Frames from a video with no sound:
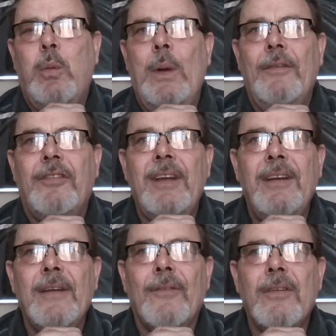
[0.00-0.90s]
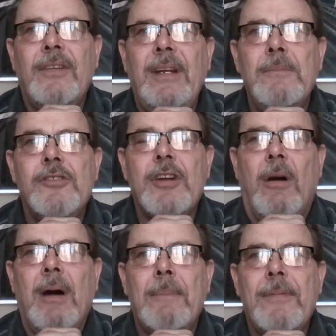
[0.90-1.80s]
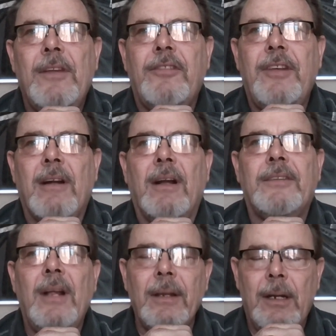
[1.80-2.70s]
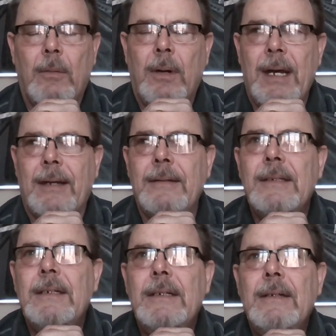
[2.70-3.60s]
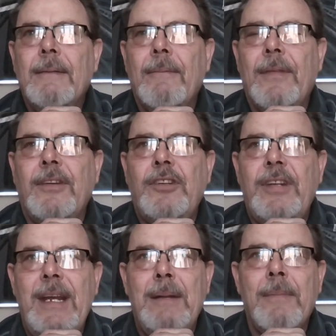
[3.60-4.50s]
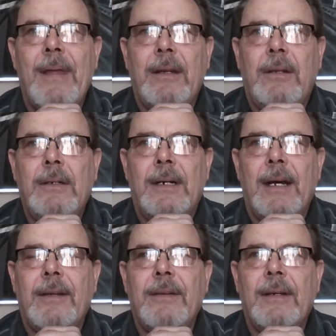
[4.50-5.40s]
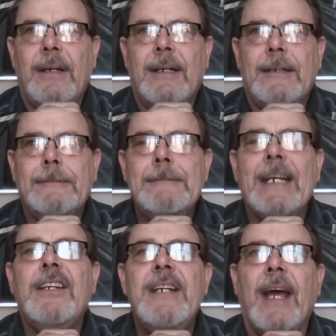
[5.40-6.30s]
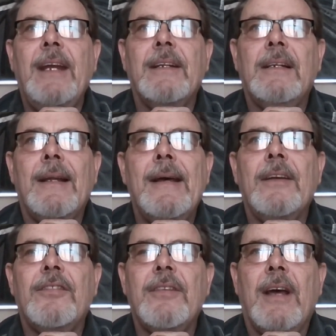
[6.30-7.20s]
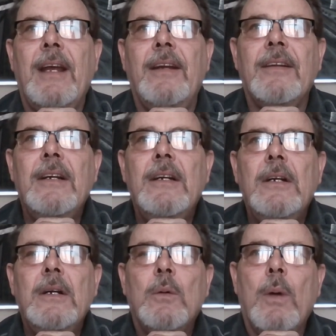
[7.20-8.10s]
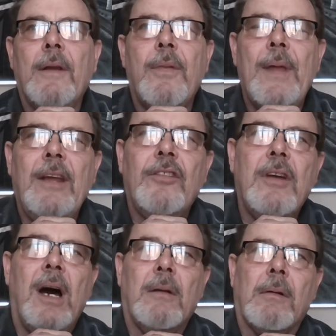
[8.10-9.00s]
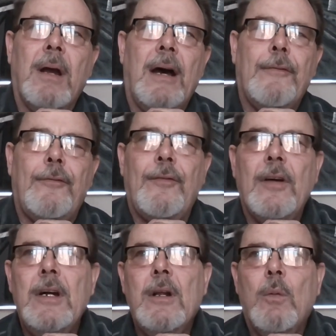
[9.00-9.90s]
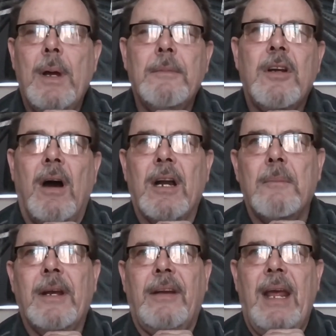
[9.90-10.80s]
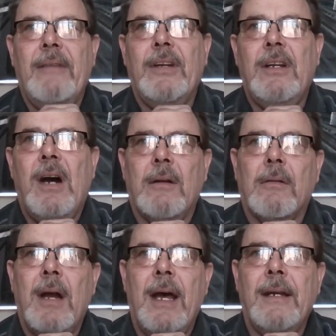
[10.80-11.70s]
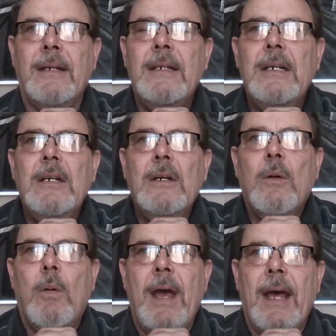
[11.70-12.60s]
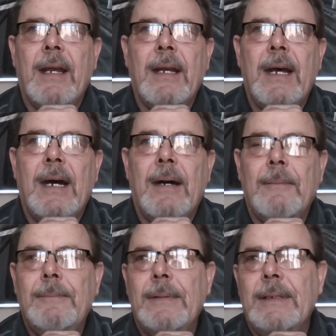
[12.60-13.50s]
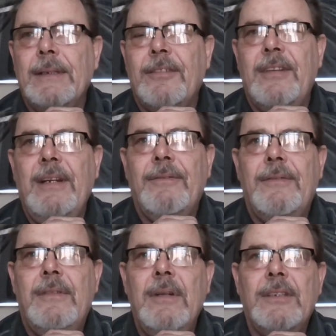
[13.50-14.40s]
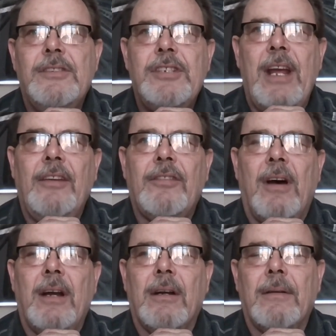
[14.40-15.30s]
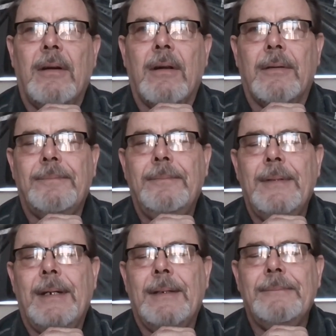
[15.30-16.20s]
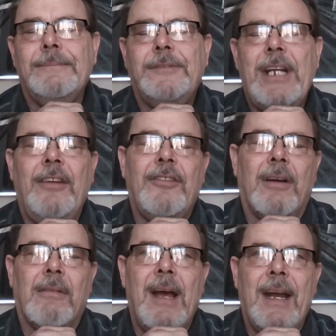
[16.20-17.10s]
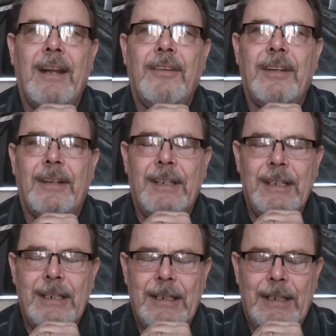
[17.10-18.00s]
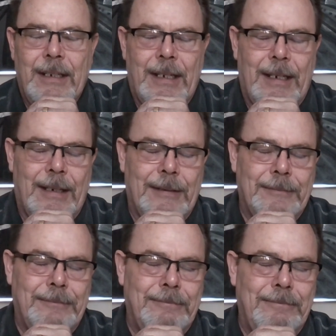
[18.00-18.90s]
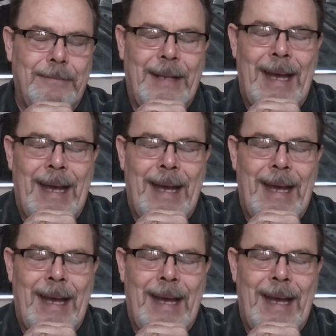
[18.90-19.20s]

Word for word: we've seen different teams show up this year. I'll tell you what, the team that got uh, ignited last night when things got rough, when Connor McDavid got run, when uh, Steve Chason or, or uh, Chason ran into um, the